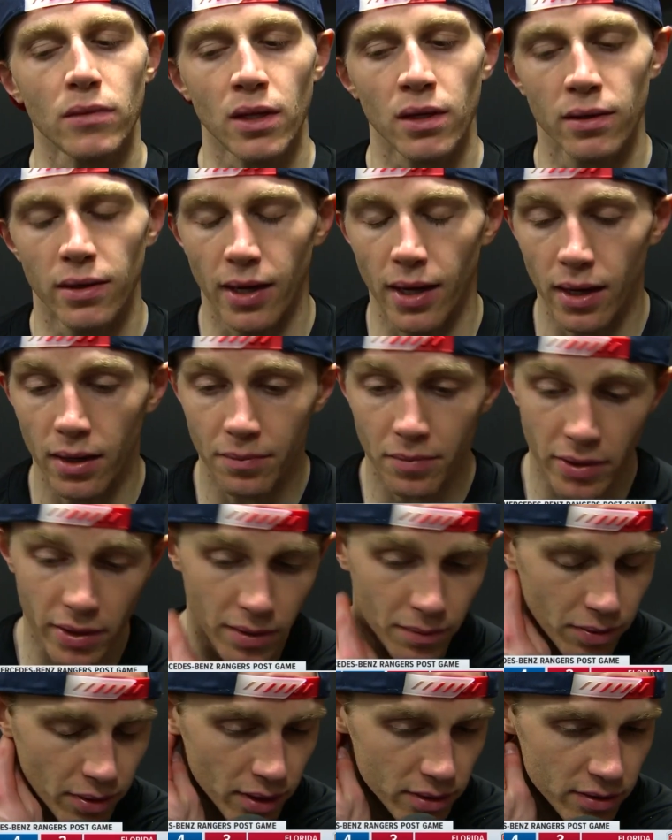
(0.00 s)
Yeah, pretty
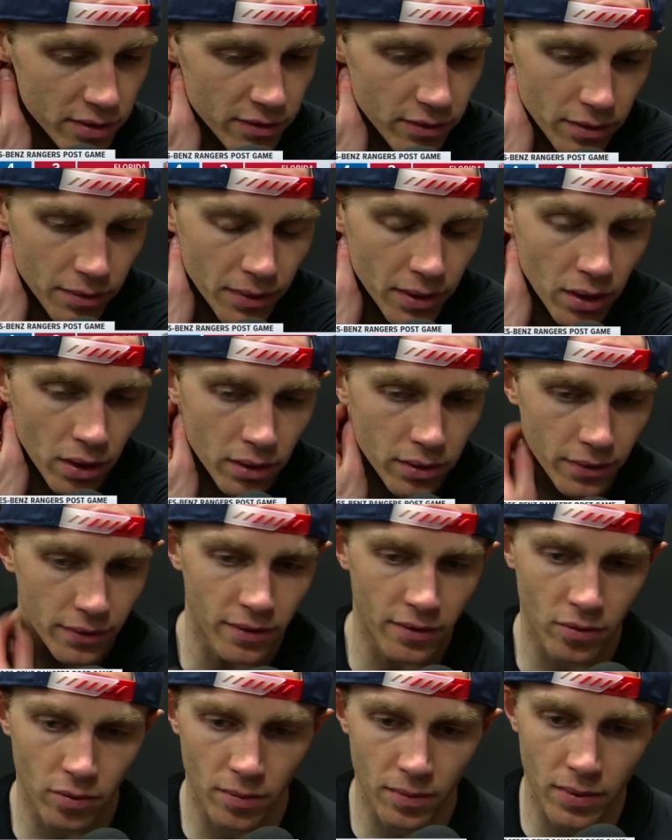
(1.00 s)
impressive. I mean, all three
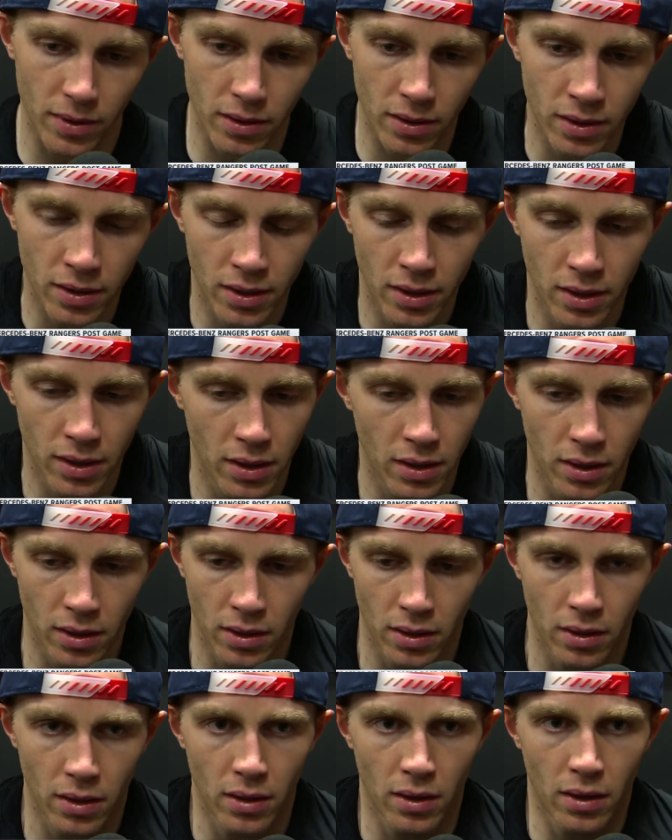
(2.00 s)
of them are,
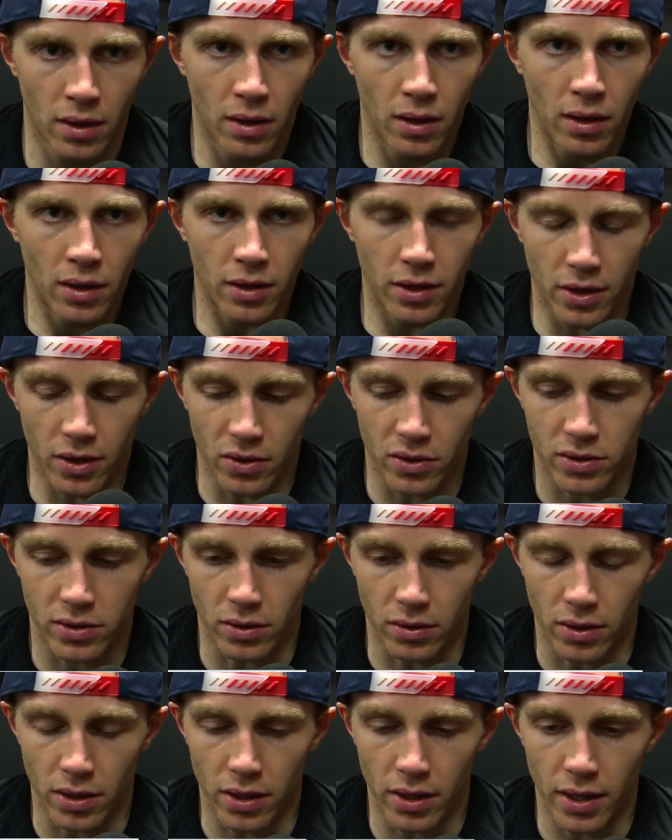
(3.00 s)
you know,
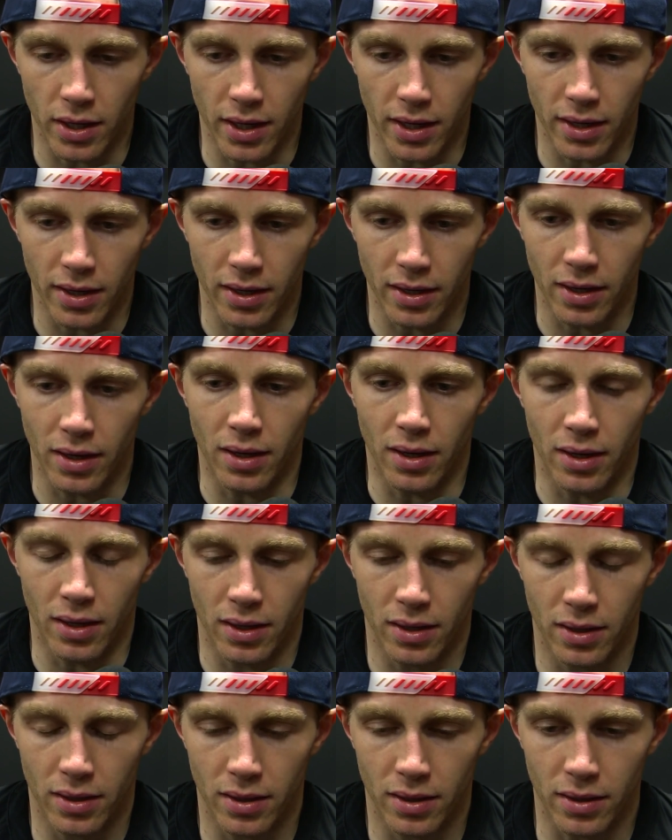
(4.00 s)
so good
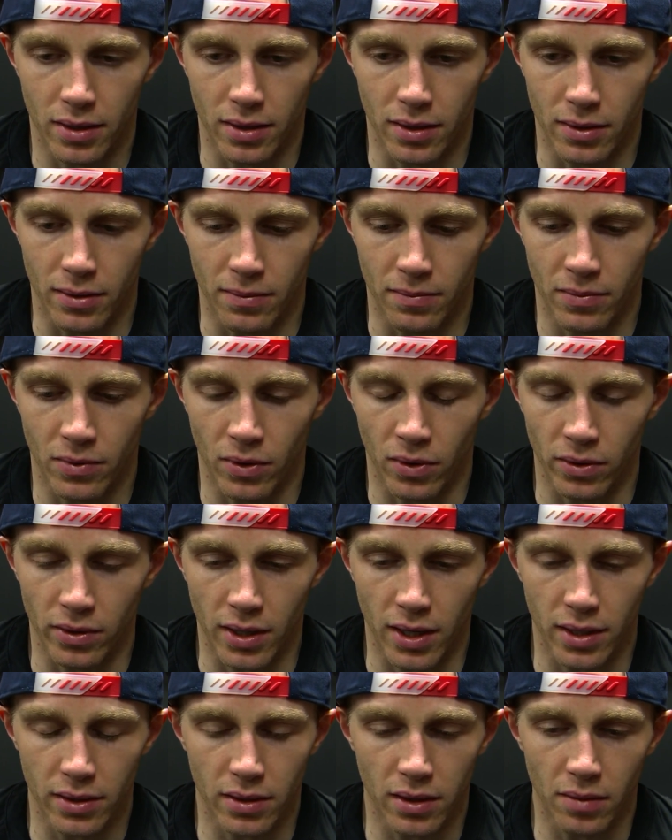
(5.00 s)
at holding
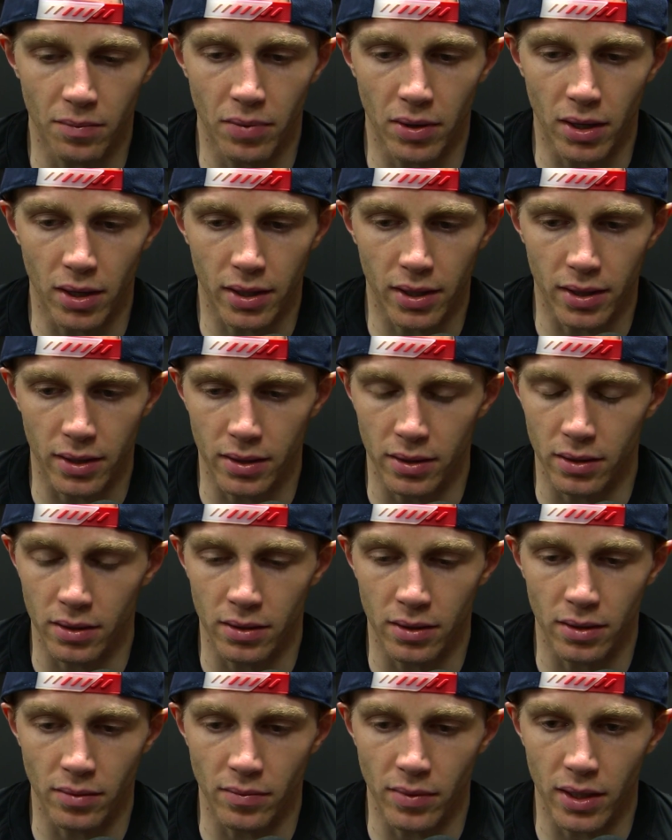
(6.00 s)
on to the puck
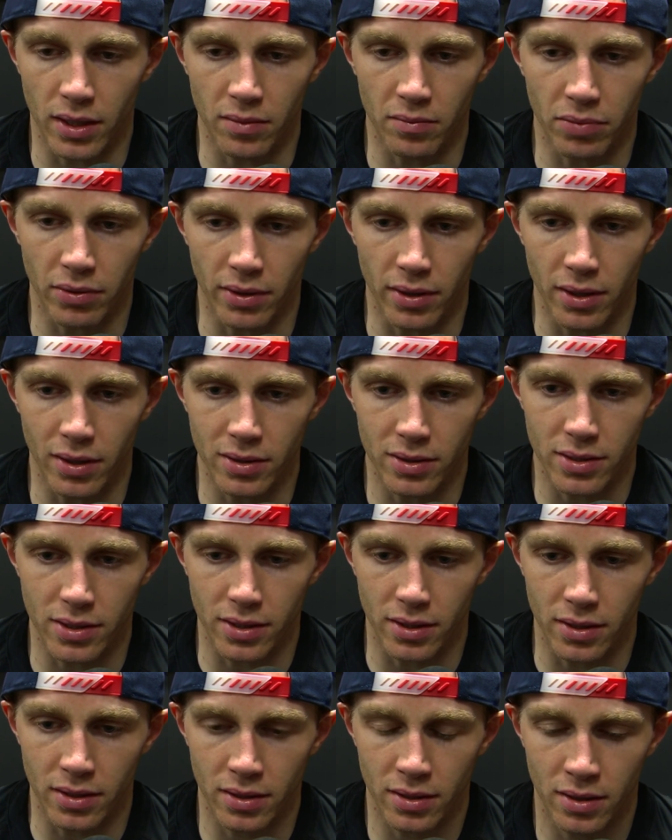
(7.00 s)
and making plays.
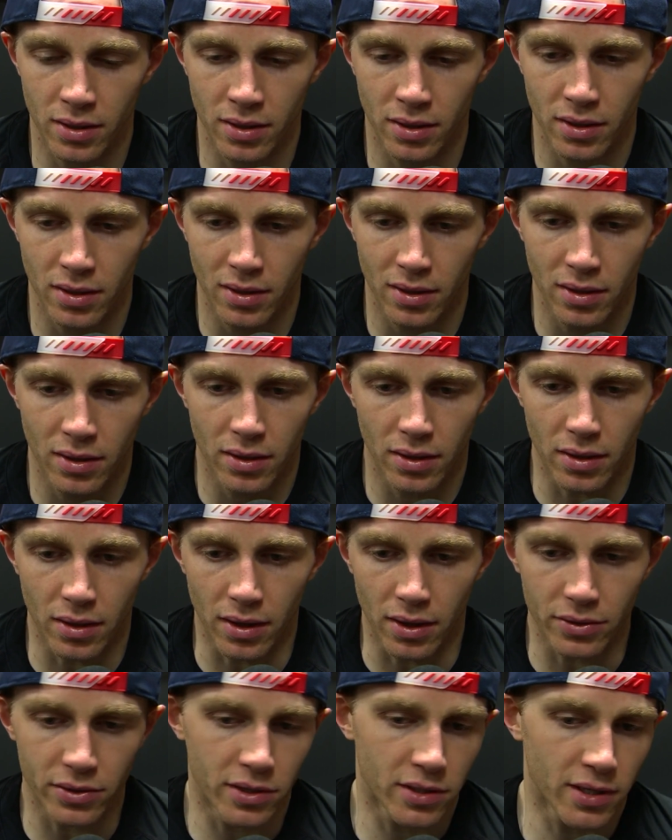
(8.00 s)

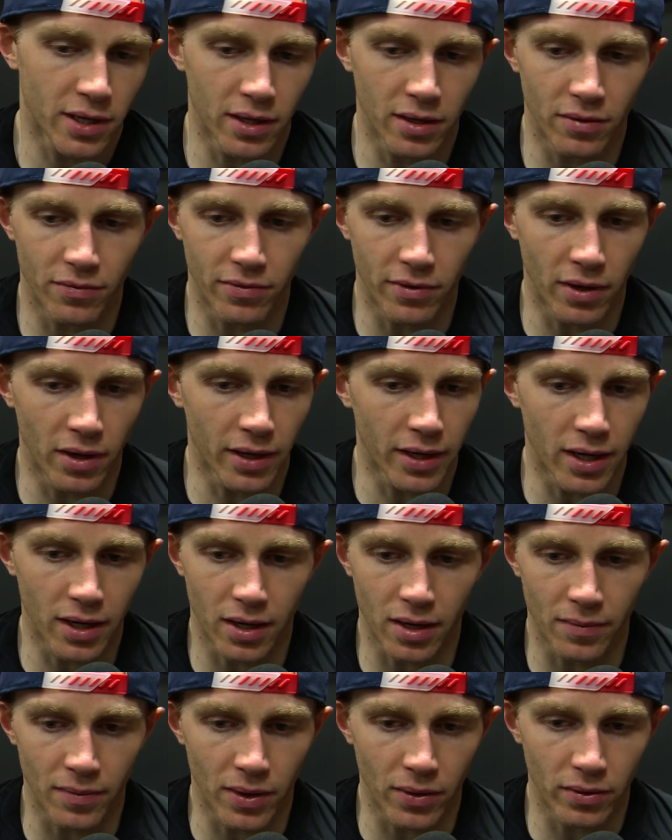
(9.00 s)
I was just saying to Phil, I got to
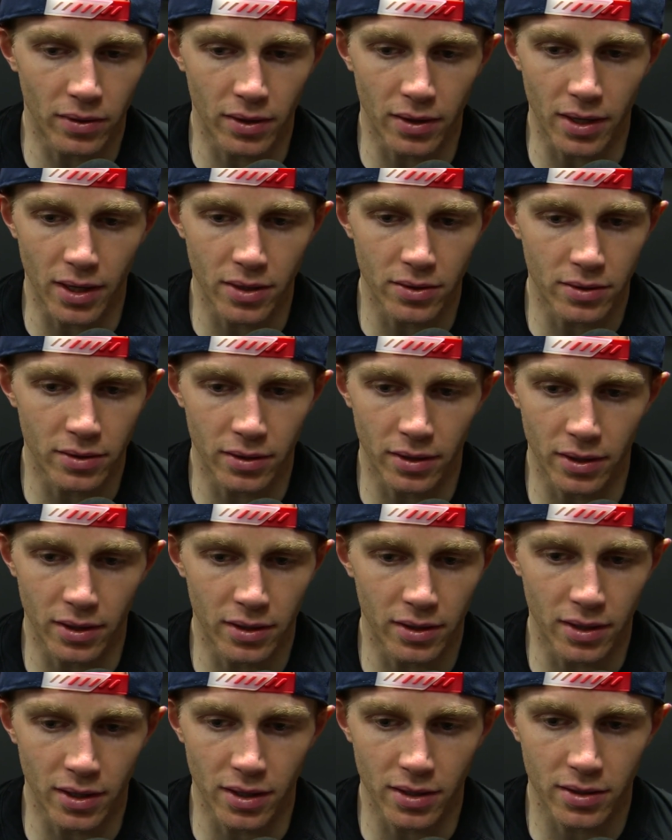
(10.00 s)
come out with you guys early on
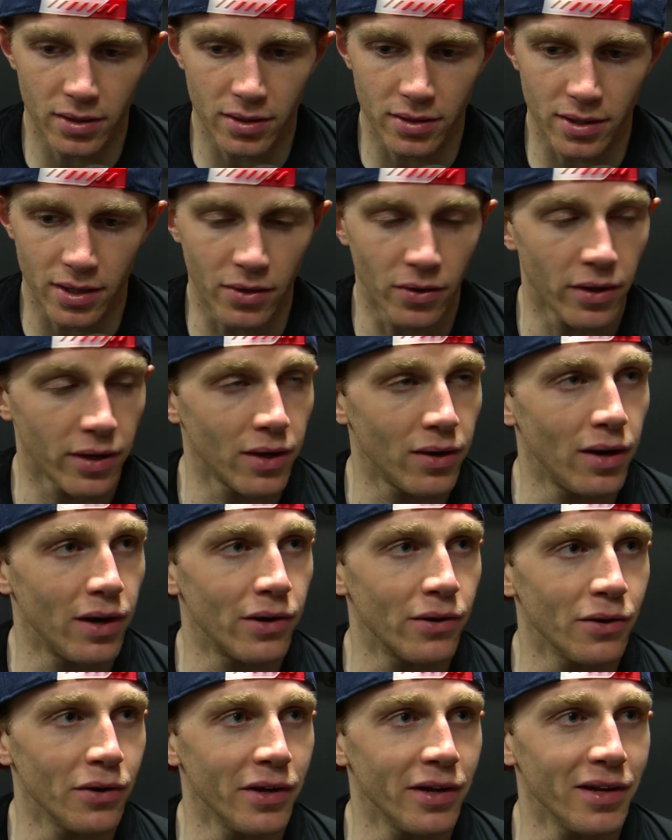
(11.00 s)
the ice because I know they go out
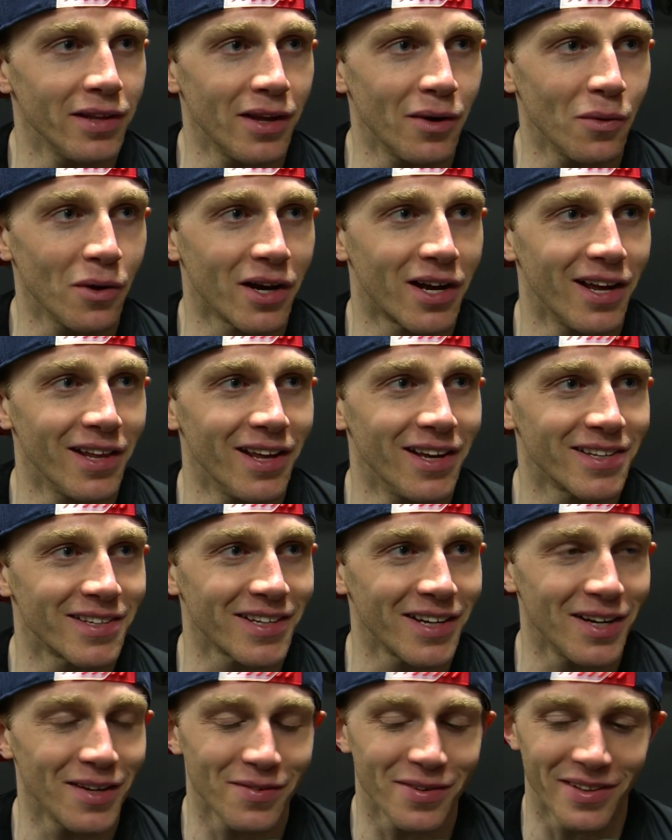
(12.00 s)
early and they work on that
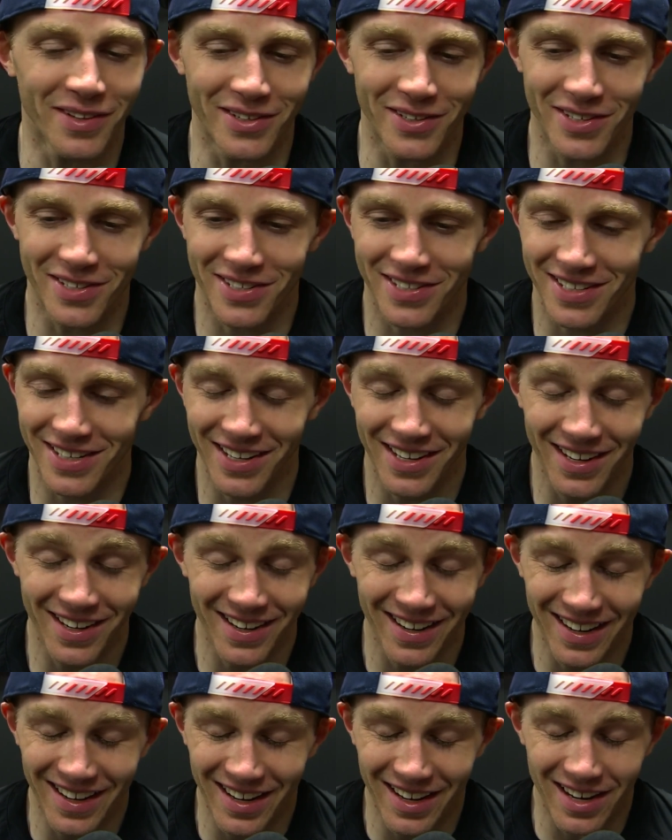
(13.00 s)
stuff. And they're just,
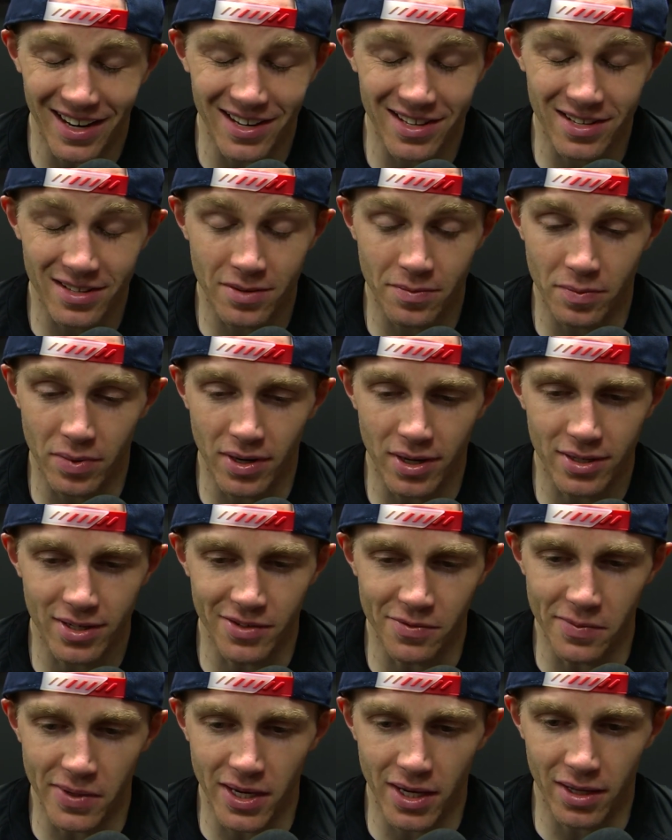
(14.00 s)
it's
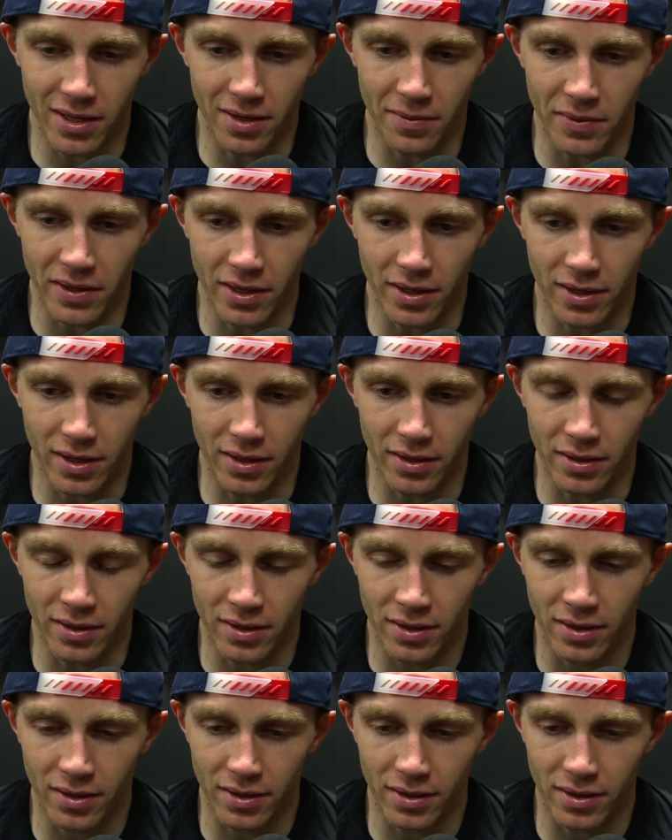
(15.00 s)
impressive, man. I mean, they can